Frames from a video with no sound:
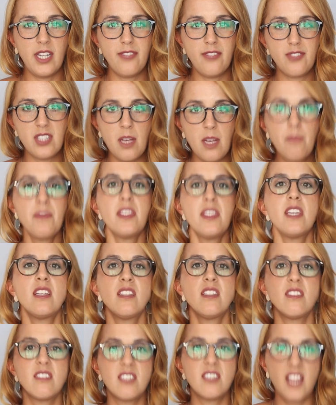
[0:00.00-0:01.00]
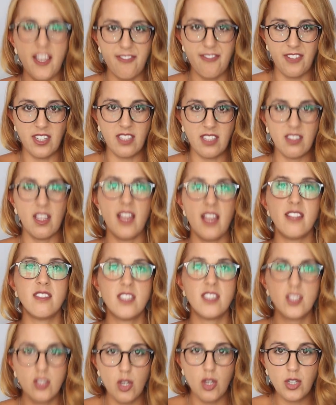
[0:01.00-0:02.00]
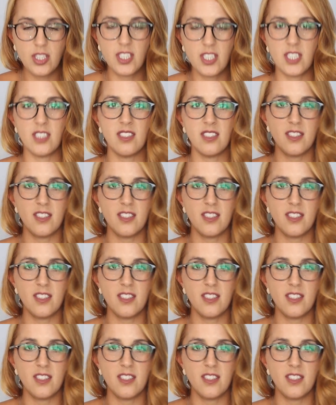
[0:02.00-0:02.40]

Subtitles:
If something is definite and certain,